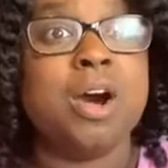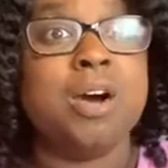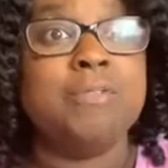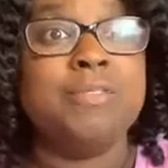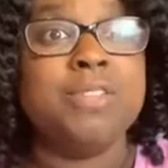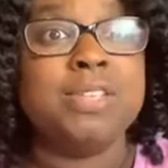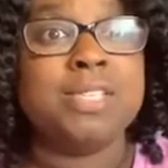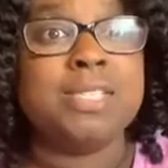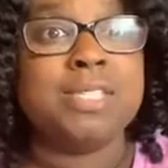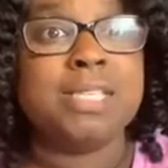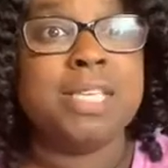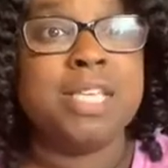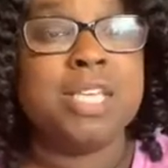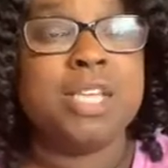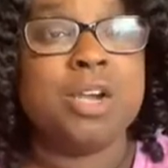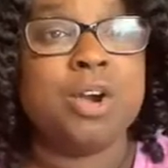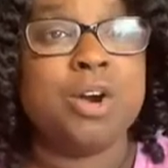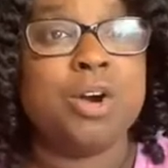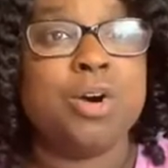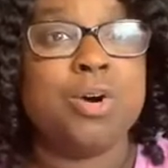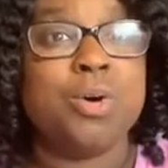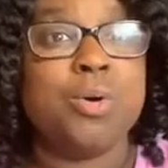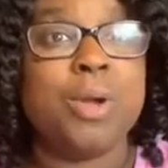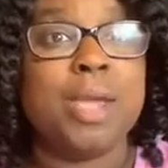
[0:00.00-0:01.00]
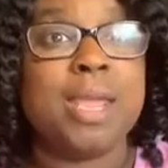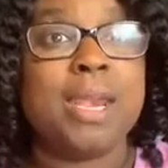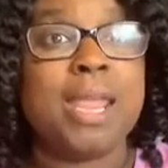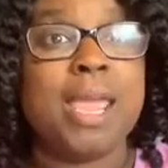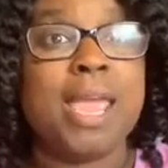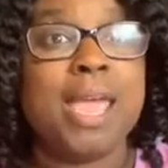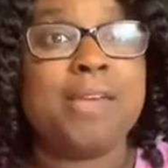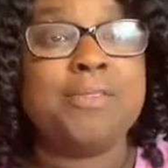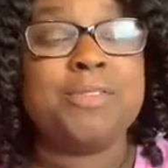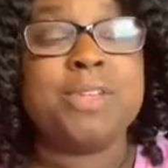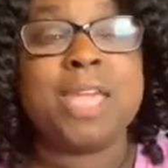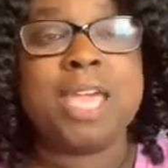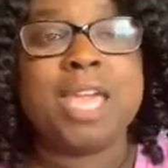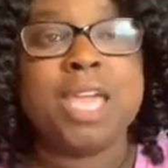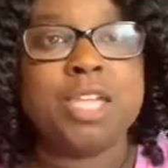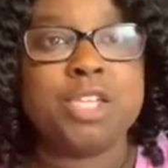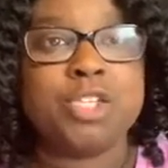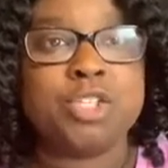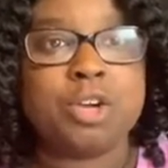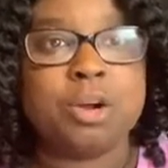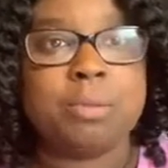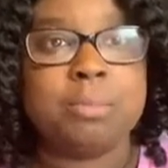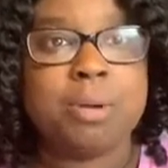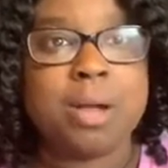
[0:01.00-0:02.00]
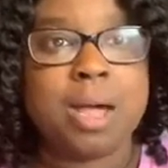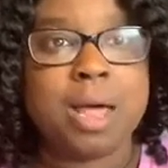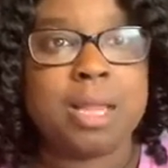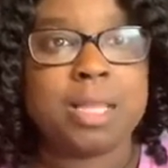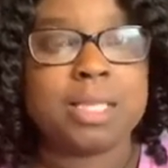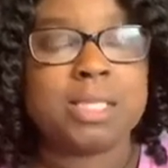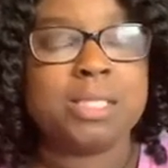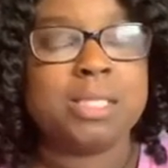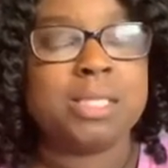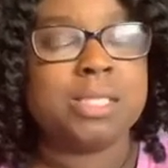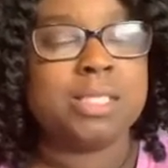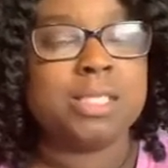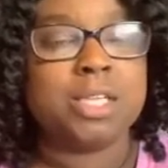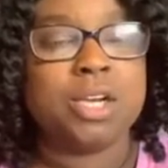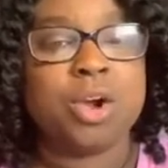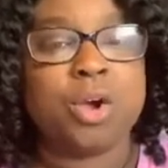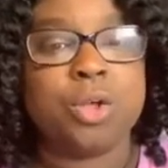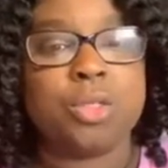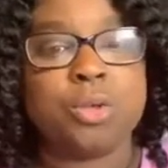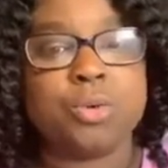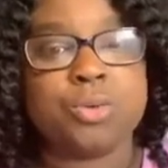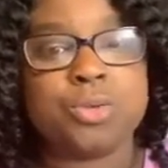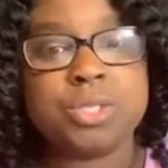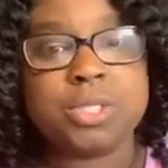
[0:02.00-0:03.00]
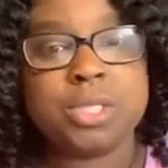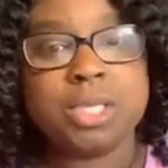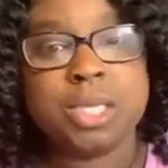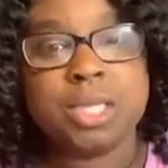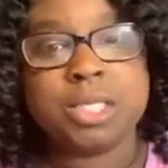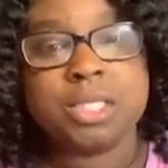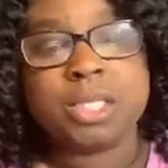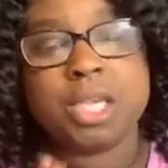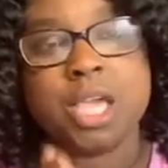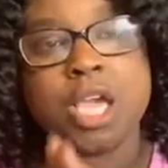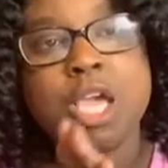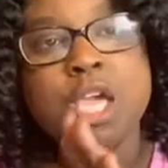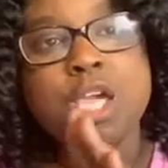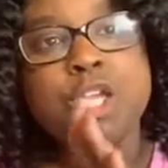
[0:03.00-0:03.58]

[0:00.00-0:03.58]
of the CEO and having HR policies and all those things.